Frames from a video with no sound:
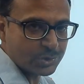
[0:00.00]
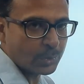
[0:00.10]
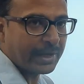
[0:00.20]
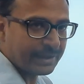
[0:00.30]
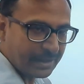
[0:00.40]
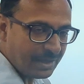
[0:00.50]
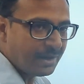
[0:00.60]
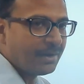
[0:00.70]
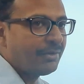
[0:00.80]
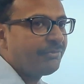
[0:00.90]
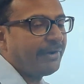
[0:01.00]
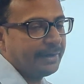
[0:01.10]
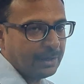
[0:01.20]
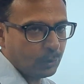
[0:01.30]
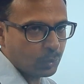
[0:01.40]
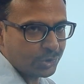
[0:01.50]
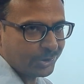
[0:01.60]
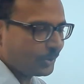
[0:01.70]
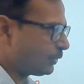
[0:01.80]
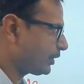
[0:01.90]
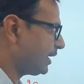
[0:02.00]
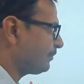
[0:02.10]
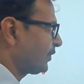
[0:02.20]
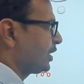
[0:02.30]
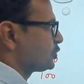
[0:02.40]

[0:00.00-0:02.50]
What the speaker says: to get the final quotient. Okay.